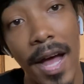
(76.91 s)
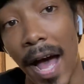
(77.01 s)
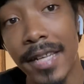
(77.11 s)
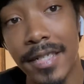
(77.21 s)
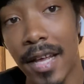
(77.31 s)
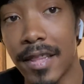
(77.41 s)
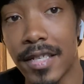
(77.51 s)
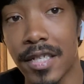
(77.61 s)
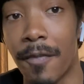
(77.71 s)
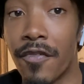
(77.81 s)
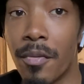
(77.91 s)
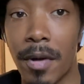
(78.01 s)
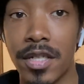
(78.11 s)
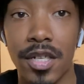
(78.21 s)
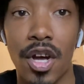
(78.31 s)
I said this a few
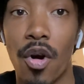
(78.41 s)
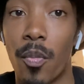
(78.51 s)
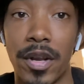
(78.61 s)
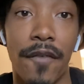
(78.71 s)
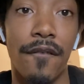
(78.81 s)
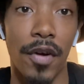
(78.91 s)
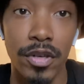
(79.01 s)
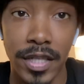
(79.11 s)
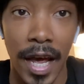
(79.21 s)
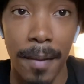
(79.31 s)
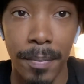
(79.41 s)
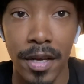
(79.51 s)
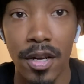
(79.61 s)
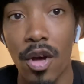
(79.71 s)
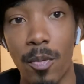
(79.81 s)
months ago when it first
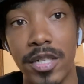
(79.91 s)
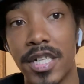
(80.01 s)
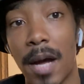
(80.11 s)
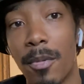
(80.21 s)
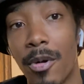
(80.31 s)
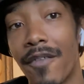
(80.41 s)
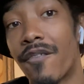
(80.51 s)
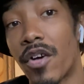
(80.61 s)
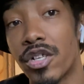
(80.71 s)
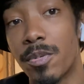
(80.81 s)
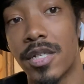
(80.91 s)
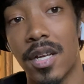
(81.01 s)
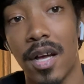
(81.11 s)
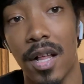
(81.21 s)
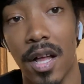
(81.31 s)
happened, when Ja Morant first was in
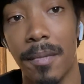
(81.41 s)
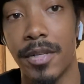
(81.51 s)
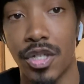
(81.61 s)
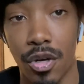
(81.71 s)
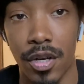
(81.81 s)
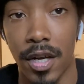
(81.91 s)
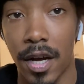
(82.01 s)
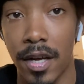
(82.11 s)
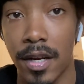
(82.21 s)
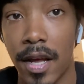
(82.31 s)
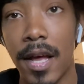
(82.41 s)
the club and showing the gun.